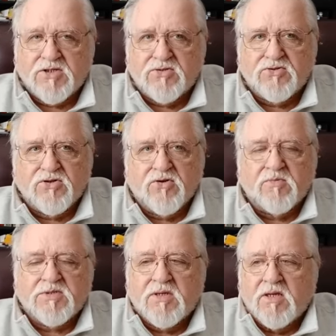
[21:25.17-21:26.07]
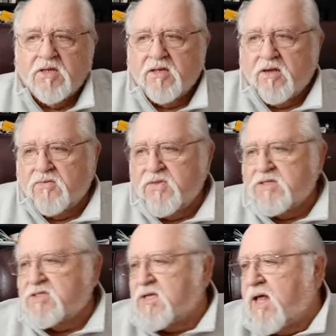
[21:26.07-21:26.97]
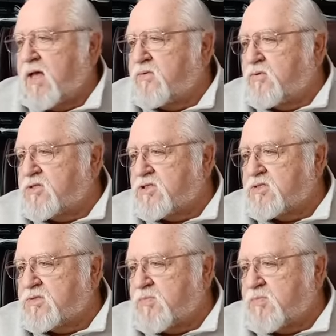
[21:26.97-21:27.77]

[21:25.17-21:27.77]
2 terms on this slide, which is,